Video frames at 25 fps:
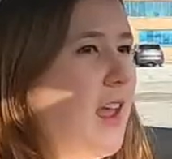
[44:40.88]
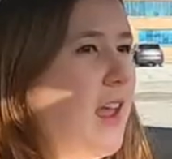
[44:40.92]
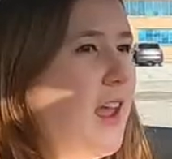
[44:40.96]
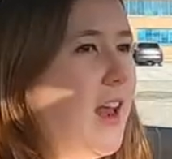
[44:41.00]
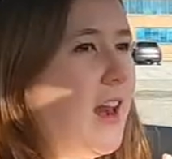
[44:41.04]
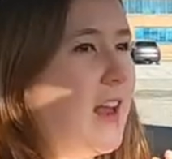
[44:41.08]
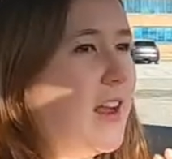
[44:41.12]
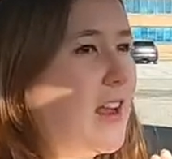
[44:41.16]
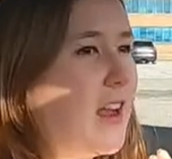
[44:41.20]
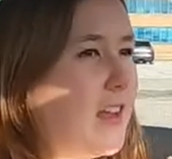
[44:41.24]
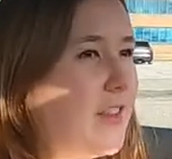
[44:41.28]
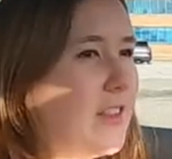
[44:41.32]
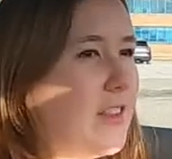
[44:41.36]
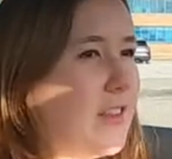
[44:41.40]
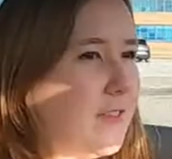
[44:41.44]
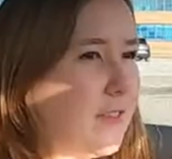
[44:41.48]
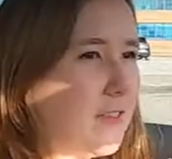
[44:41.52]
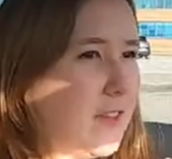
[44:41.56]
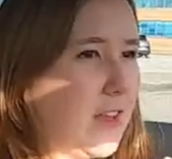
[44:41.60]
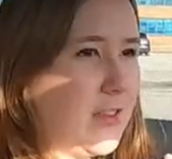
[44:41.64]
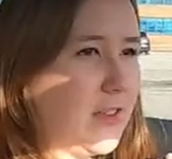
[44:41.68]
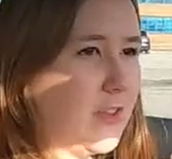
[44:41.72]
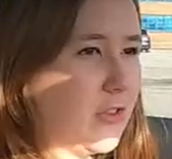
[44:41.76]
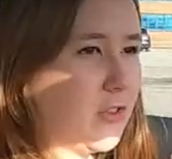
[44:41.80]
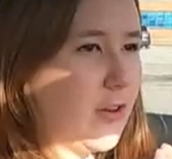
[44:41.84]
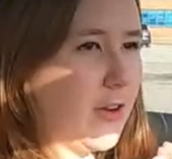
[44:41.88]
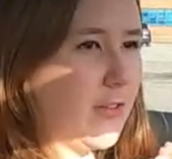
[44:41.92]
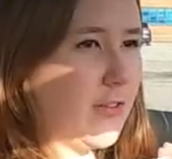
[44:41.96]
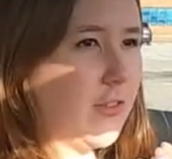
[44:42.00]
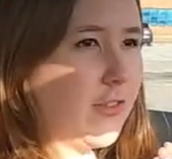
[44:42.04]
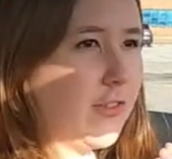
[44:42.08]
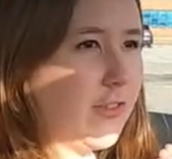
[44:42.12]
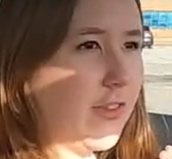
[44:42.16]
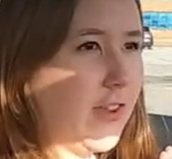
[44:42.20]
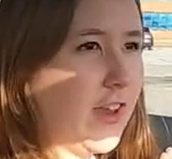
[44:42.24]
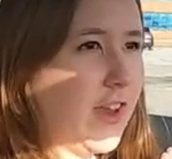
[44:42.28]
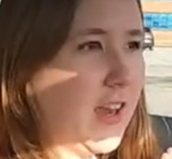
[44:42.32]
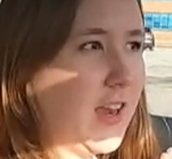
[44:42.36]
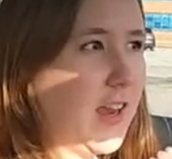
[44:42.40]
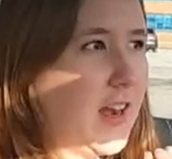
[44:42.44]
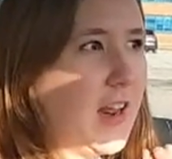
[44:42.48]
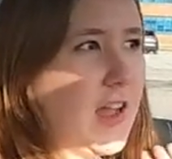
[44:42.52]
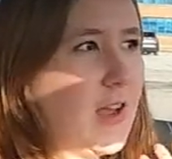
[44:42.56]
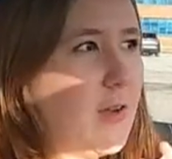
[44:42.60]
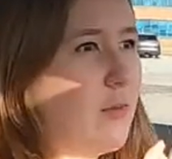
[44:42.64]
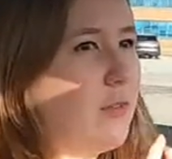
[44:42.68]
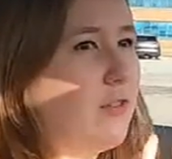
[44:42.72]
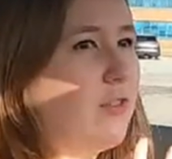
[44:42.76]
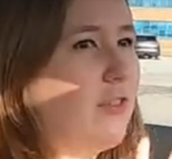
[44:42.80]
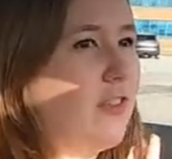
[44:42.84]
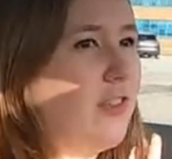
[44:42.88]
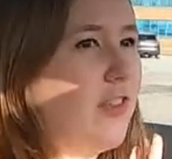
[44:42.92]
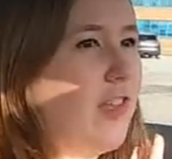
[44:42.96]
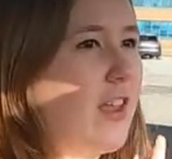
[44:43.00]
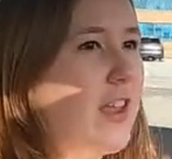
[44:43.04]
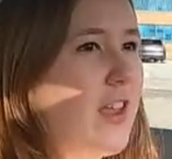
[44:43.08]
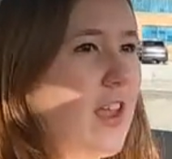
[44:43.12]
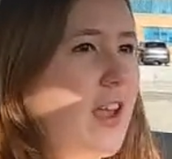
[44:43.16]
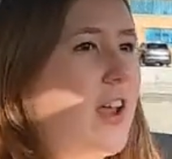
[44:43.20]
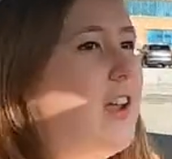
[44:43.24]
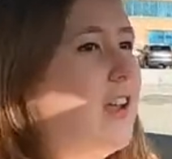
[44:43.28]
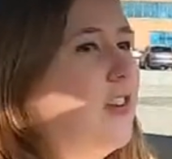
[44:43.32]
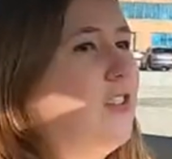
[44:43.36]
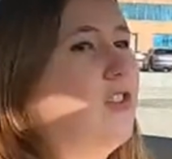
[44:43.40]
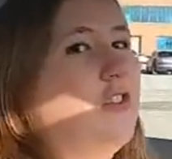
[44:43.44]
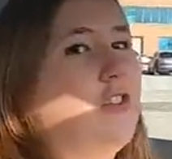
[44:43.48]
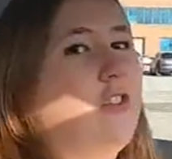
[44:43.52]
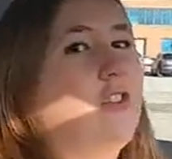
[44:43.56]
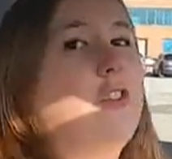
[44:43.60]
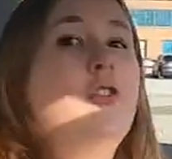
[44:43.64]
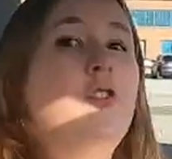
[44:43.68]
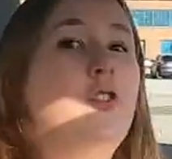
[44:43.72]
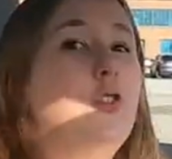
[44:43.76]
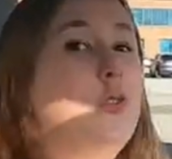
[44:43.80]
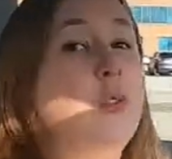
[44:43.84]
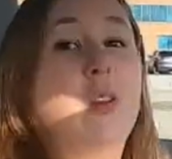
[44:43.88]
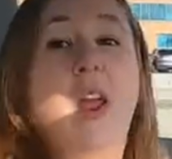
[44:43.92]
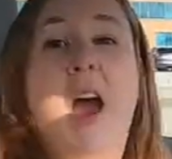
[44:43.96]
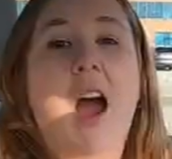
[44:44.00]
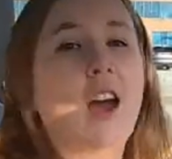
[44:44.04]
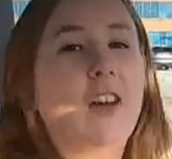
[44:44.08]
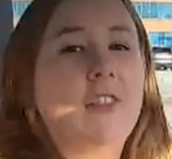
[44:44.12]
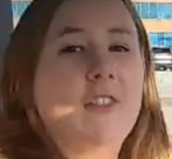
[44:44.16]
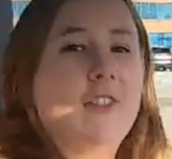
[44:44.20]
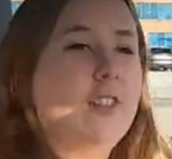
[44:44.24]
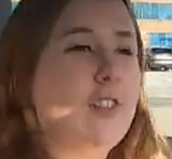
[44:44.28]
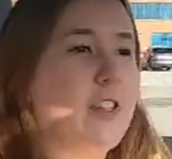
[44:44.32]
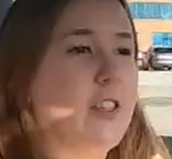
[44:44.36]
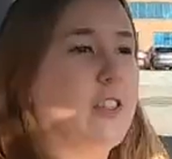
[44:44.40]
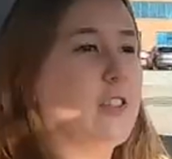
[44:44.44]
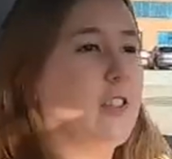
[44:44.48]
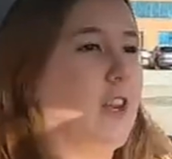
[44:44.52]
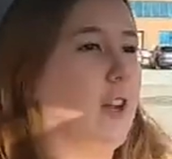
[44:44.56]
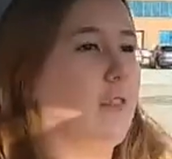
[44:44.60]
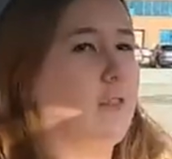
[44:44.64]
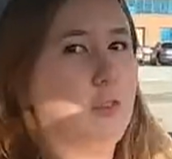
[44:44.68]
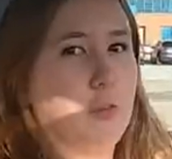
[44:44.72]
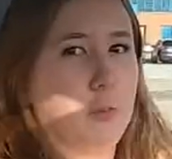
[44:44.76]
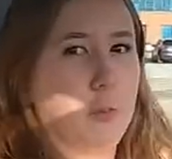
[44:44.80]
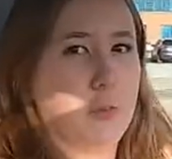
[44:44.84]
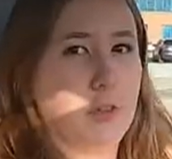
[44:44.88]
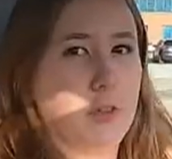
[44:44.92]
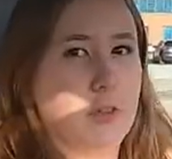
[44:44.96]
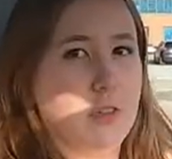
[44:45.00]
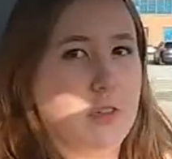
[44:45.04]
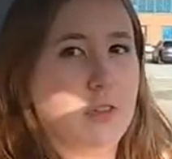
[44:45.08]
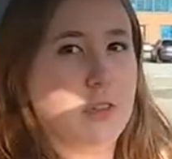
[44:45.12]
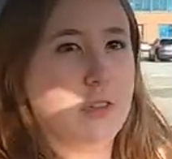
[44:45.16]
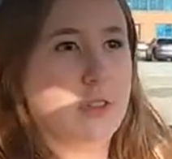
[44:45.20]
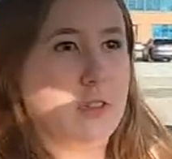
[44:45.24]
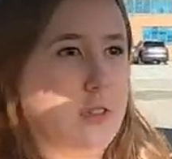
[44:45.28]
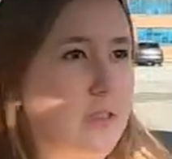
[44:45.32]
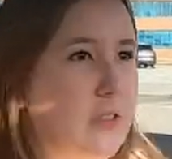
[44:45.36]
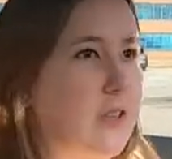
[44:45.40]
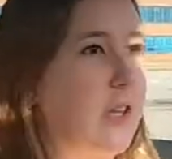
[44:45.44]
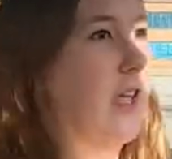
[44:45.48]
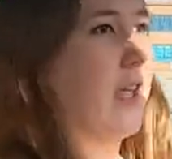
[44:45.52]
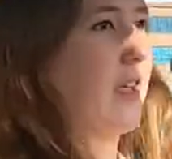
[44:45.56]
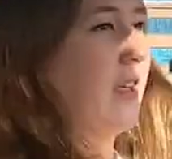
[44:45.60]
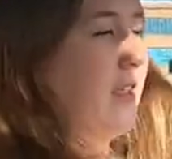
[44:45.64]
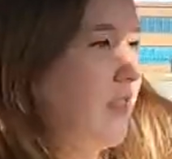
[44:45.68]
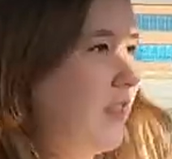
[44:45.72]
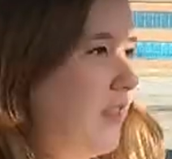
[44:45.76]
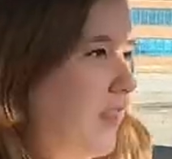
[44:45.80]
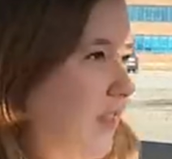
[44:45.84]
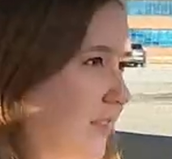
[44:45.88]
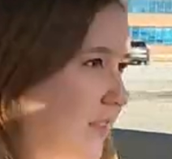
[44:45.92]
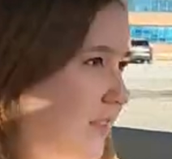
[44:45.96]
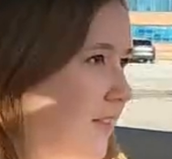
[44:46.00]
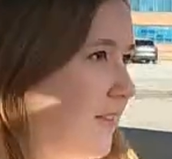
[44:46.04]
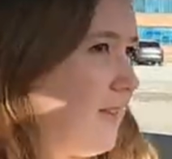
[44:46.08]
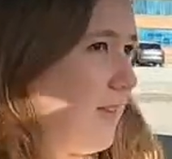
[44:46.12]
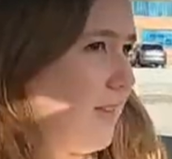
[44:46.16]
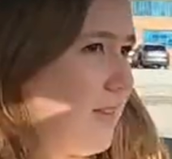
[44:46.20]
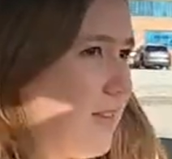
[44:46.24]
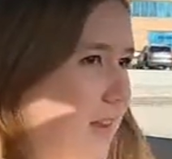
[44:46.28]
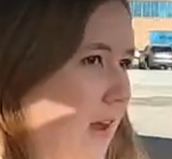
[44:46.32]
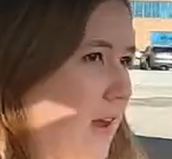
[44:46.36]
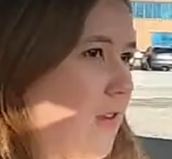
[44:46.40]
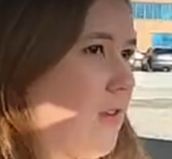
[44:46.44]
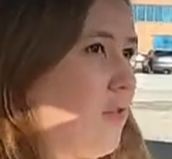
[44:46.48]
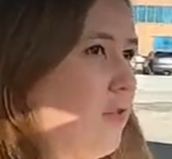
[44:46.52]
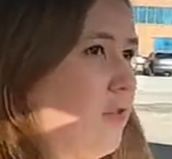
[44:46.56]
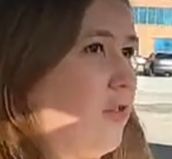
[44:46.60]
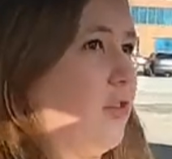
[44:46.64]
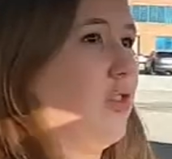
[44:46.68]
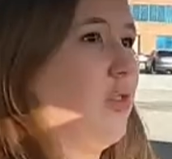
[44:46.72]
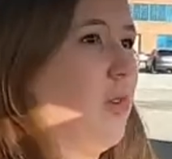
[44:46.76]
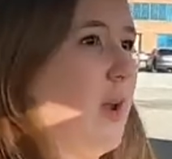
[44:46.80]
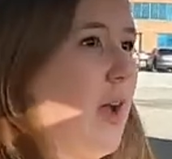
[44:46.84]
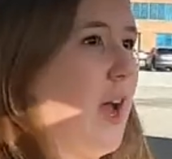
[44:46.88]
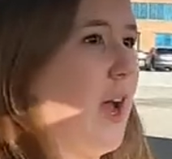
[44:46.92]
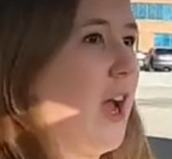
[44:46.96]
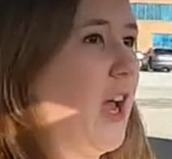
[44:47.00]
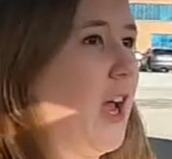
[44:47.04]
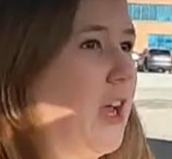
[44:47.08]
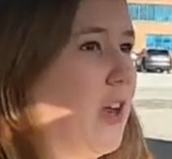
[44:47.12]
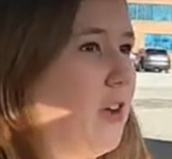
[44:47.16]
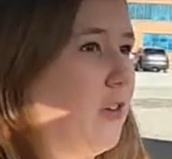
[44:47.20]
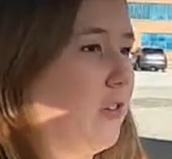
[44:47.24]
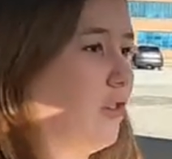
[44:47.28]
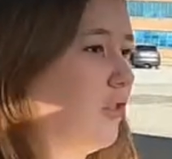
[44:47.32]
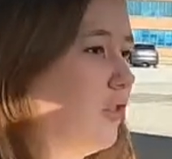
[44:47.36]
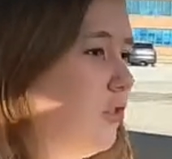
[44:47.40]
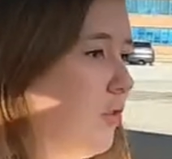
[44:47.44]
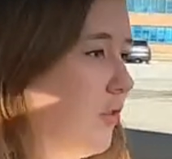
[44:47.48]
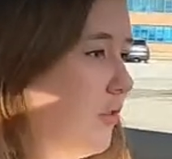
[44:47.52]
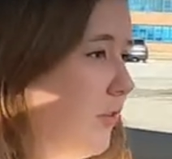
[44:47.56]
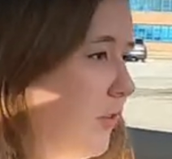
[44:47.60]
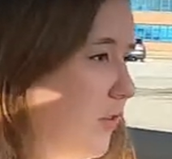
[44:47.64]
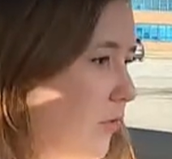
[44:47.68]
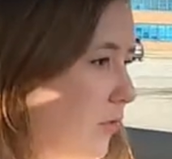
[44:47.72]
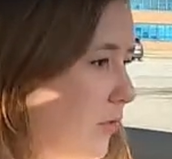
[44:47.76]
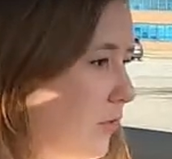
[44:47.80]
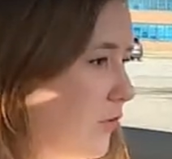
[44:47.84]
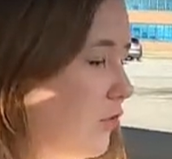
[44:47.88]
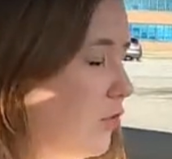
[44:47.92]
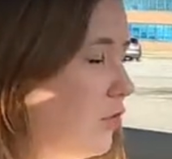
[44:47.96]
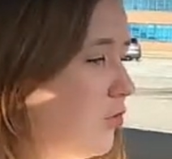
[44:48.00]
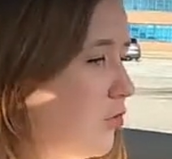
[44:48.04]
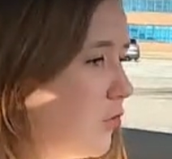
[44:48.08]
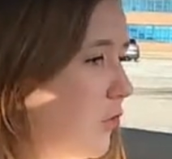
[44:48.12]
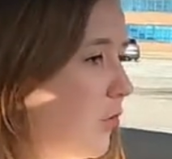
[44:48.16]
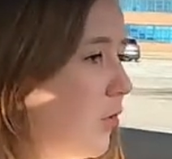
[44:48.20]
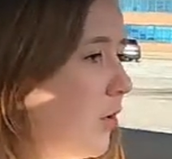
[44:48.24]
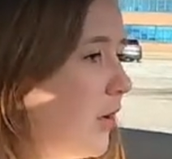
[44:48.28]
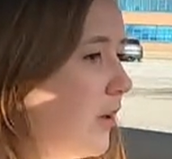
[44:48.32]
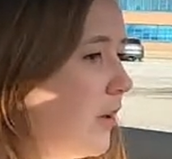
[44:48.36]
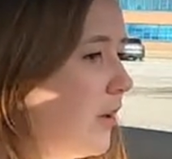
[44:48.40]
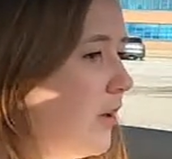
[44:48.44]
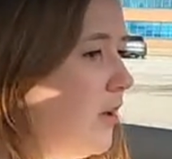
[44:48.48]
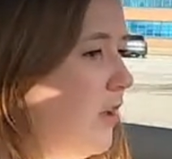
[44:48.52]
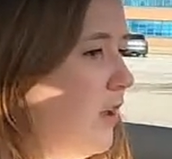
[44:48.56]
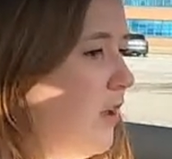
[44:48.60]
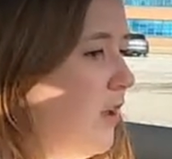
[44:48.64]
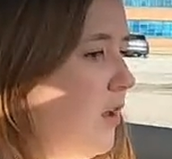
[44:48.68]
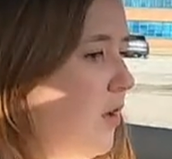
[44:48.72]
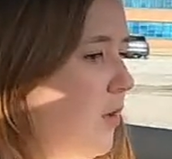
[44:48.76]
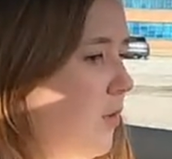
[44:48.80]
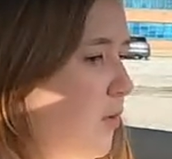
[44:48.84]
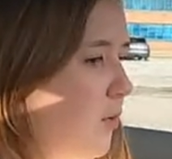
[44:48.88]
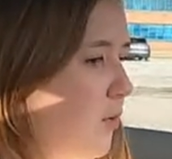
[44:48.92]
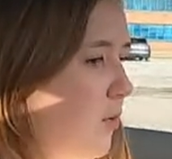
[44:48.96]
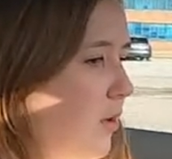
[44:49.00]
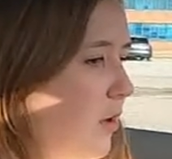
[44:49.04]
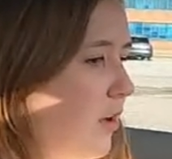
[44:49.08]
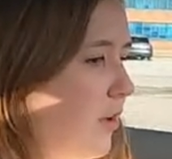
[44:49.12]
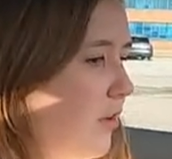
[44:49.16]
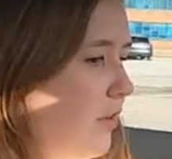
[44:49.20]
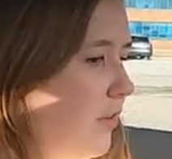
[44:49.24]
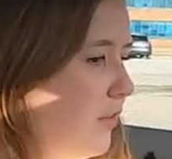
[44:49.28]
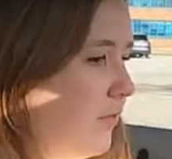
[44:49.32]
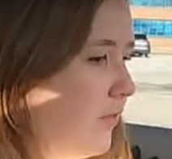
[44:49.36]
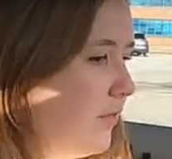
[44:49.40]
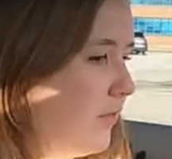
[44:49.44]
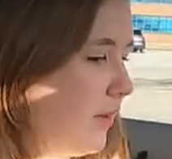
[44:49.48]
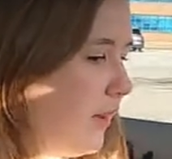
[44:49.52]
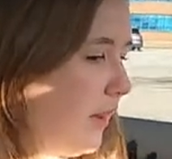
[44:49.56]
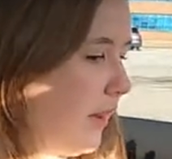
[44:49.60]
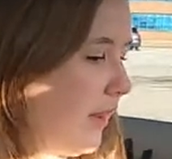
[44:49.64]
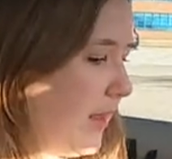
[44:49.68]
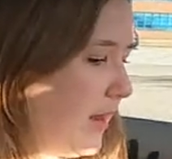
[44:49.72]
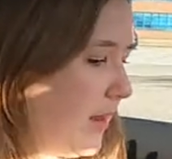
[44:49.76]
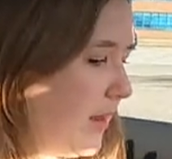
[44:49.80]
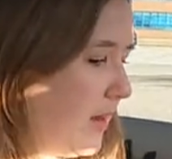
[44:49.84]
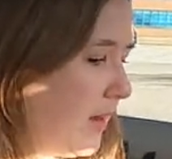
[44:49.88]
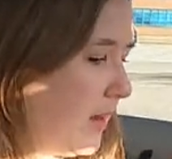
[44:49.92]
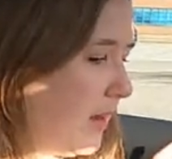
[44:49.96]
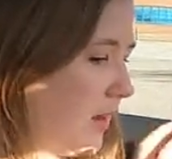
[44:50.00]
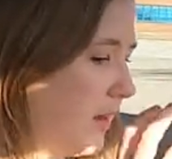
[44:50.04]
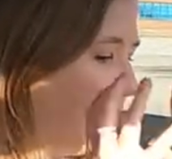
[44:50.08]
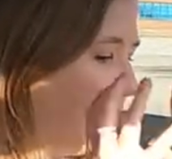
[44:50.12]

and I got in the in the driver's seat and I was just like I just do not feel comfortable. Yeah. Like this is it's either too high or too or too short or like